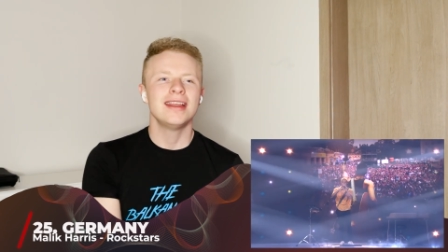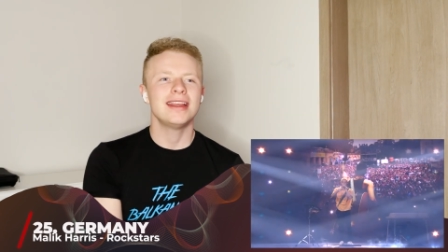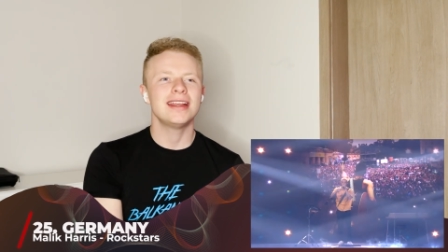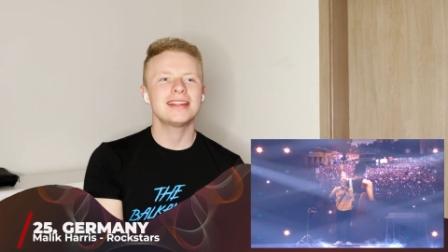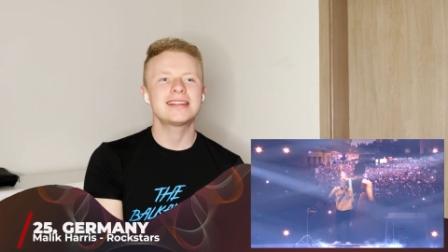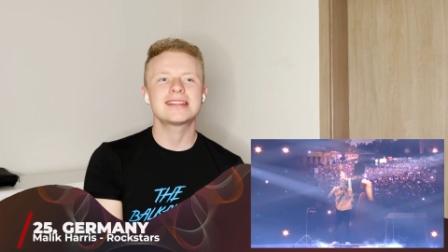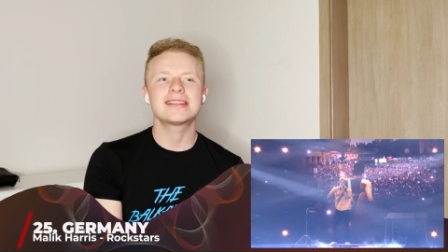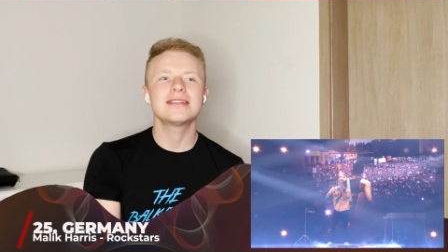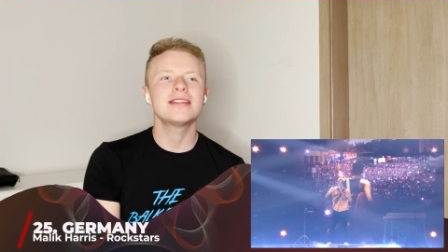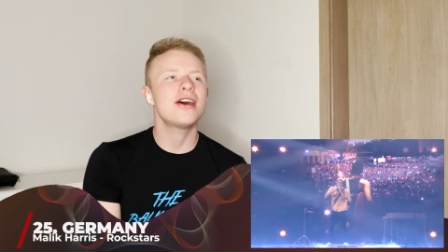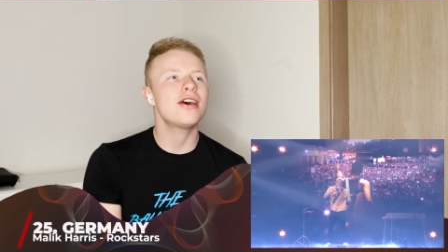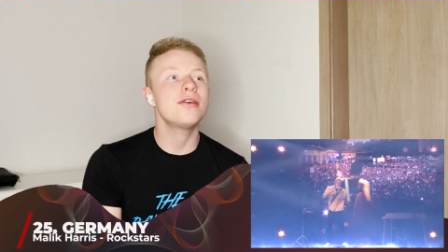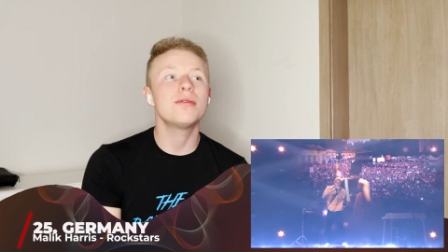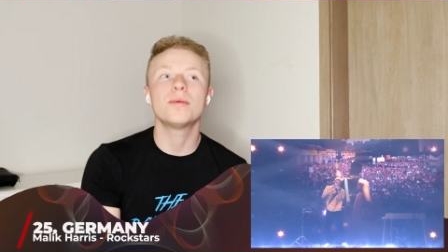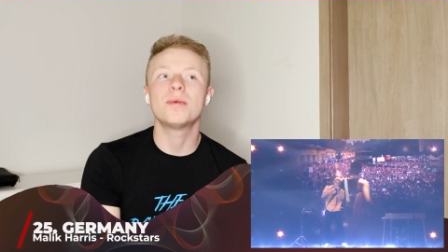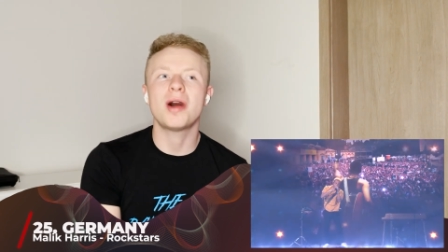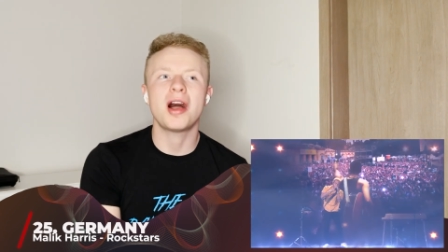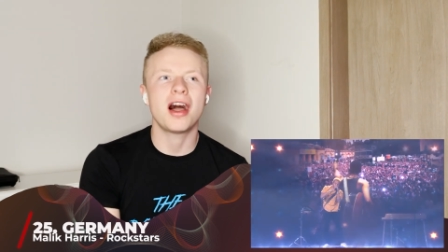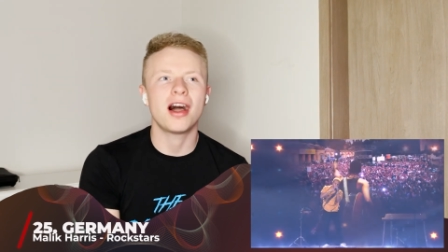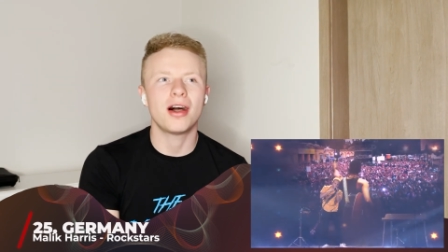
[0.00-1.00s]
It's not
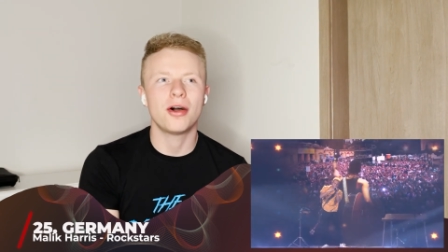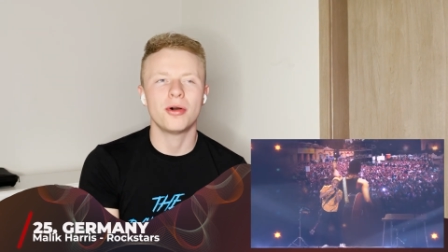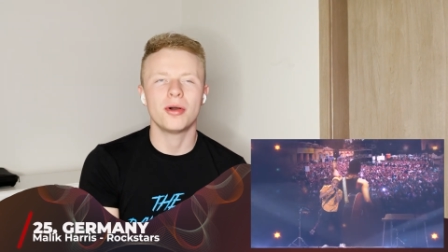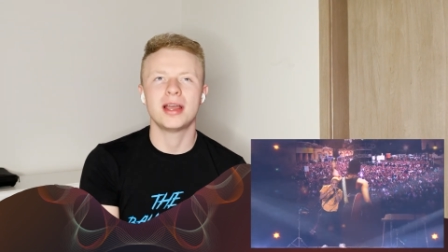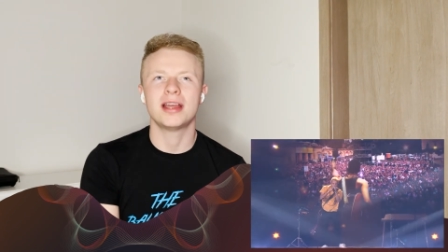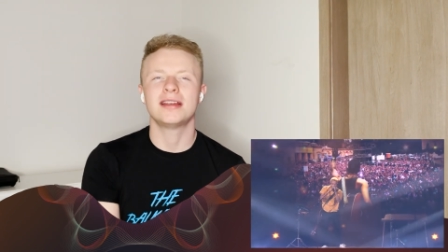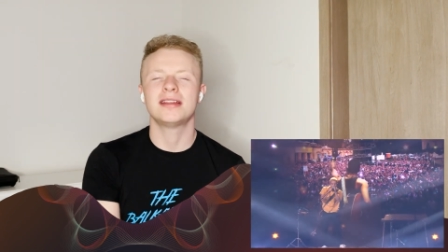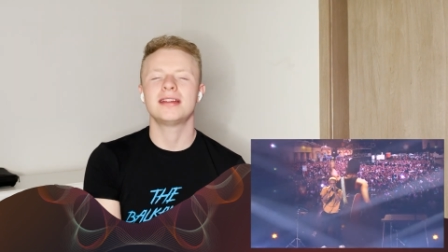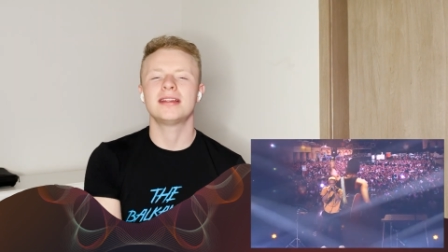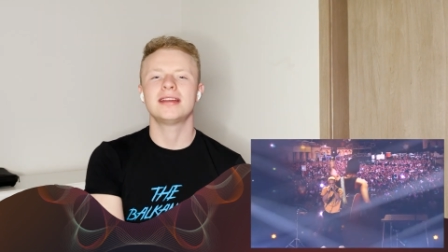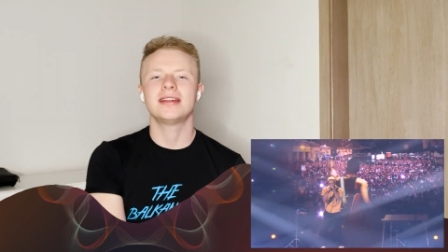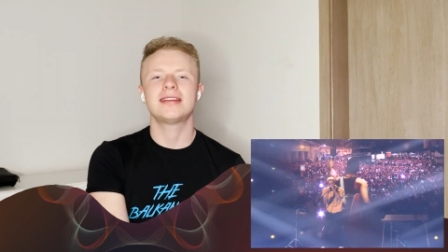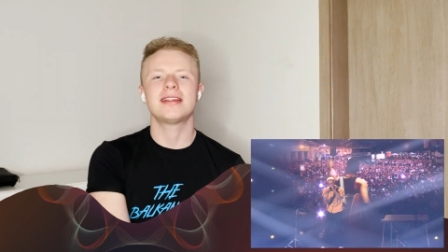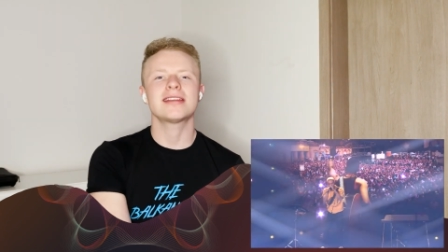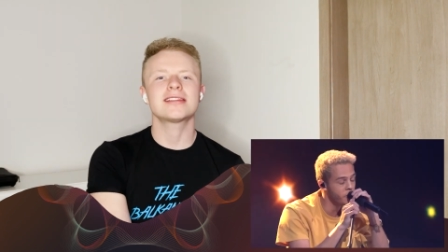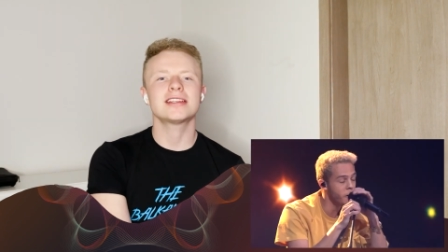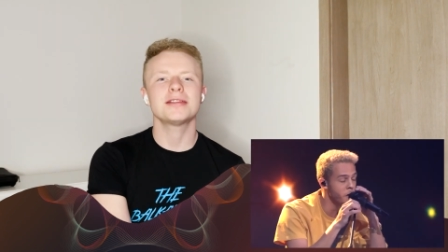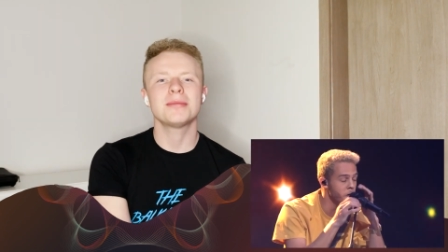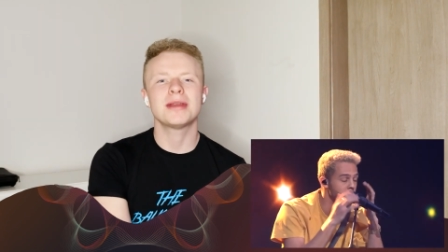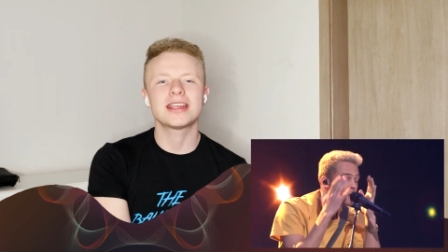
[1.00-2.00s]
wow, and it
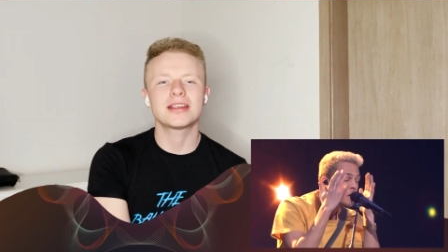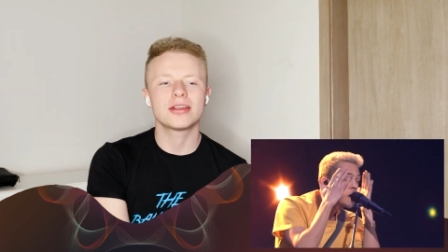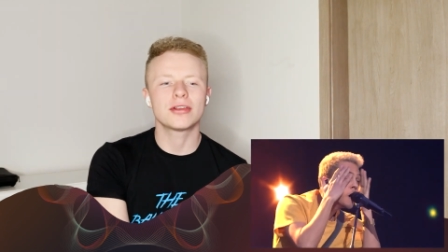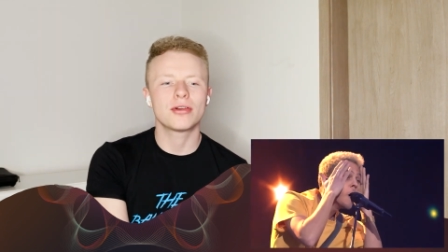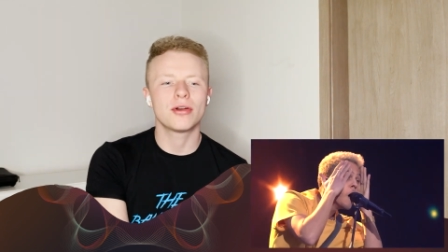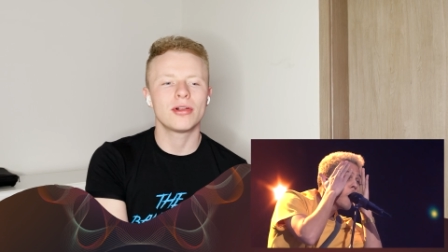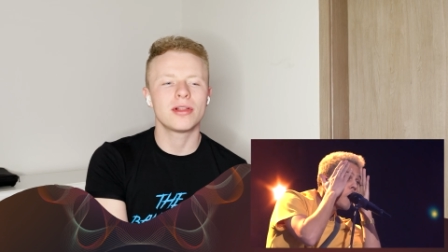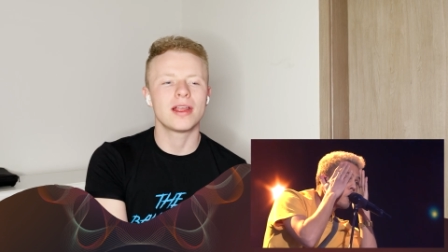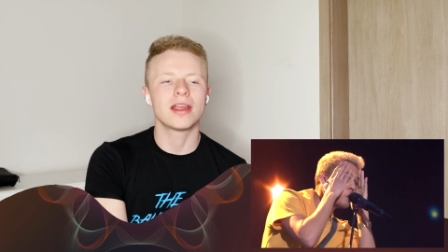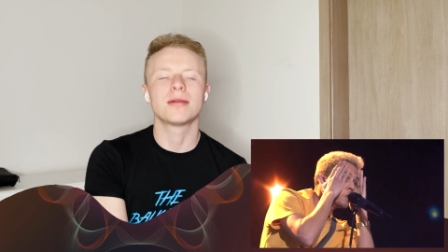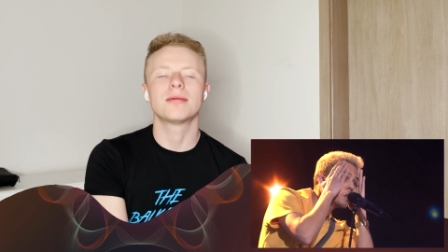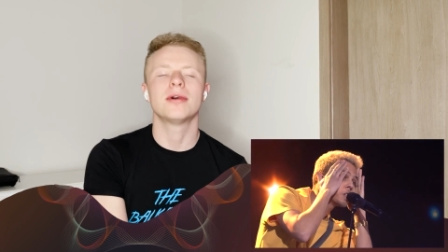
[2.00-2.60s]
doesn't make you go like,